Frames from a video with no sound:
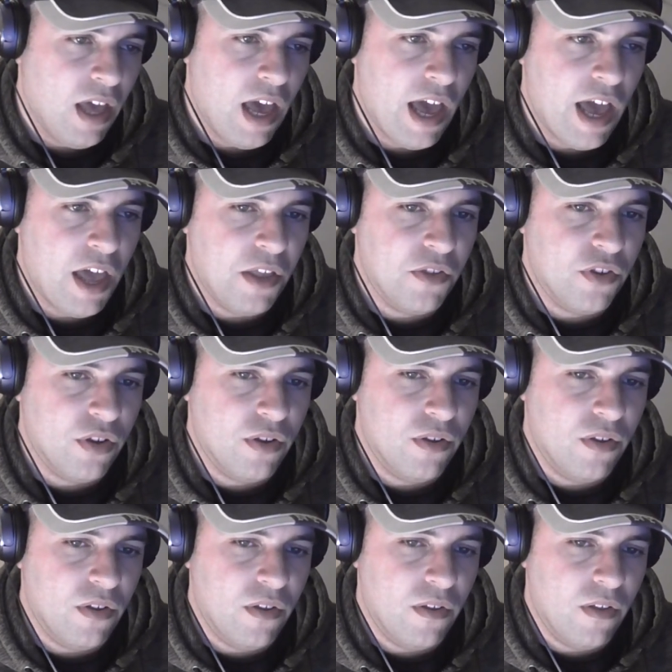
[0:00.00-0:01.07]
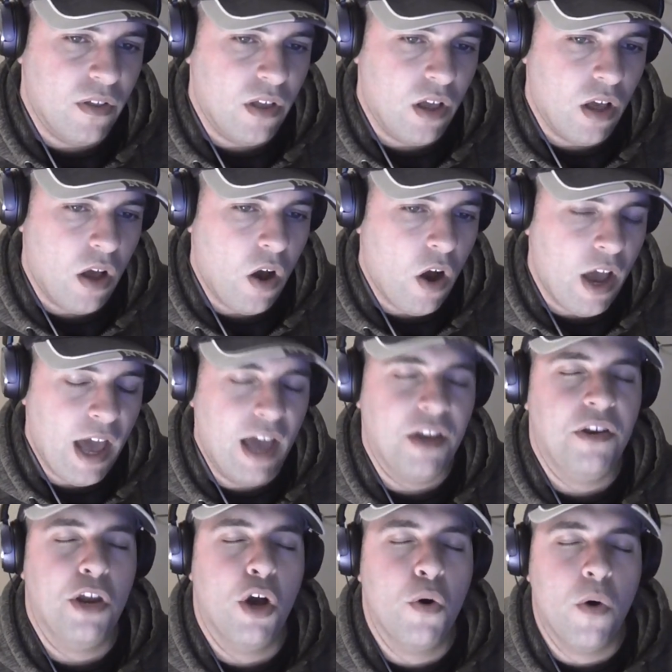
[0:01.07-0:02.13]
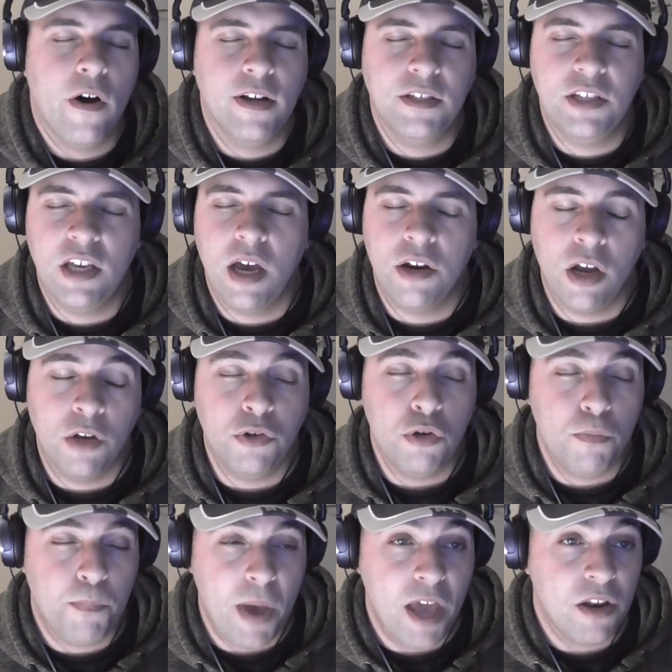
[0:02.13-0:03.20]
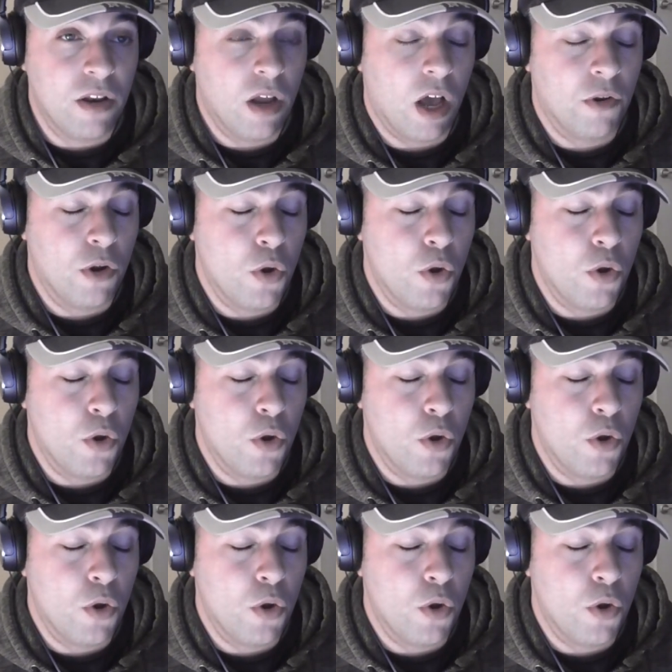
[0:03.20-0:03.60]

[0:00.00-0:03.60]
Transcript: And I had no idea, and I knew Venom